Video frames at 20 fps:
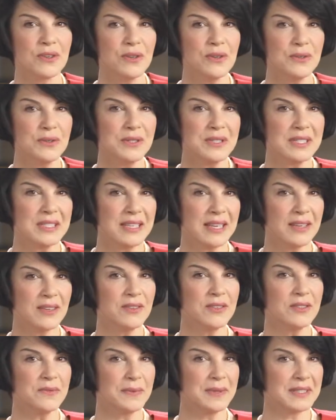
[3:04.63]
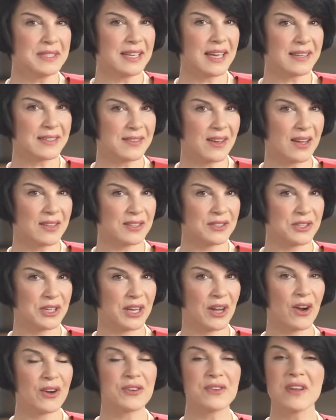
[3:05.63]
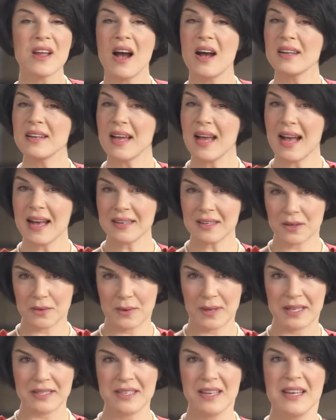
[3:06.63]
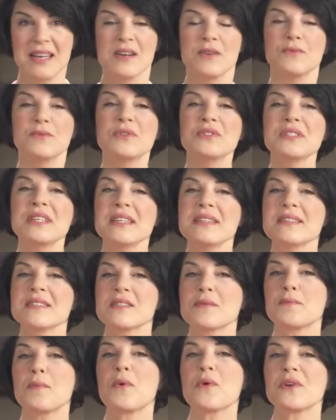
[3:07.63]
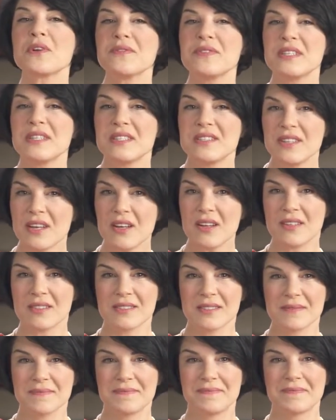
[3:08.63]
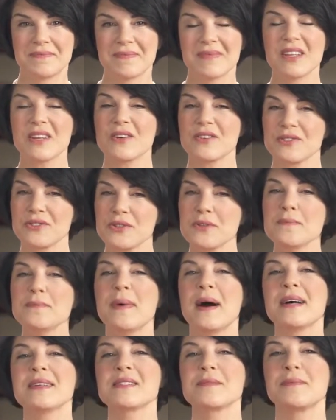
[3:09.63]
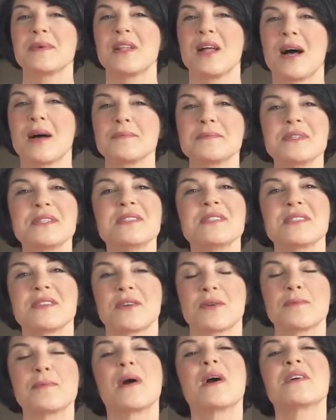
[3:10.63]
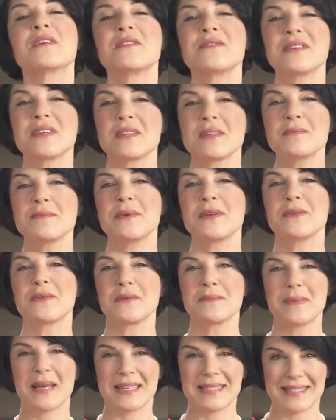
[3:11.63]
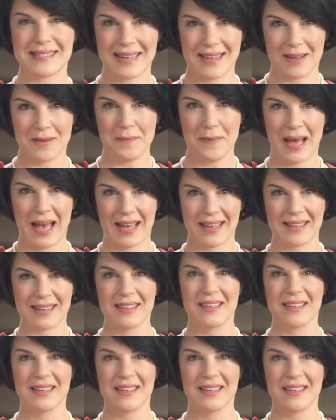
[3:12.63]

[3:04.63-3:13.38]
whose skills with technology are not adequate will need the support of an adult. There are 2 possible options that are part of the computer-based LPAC: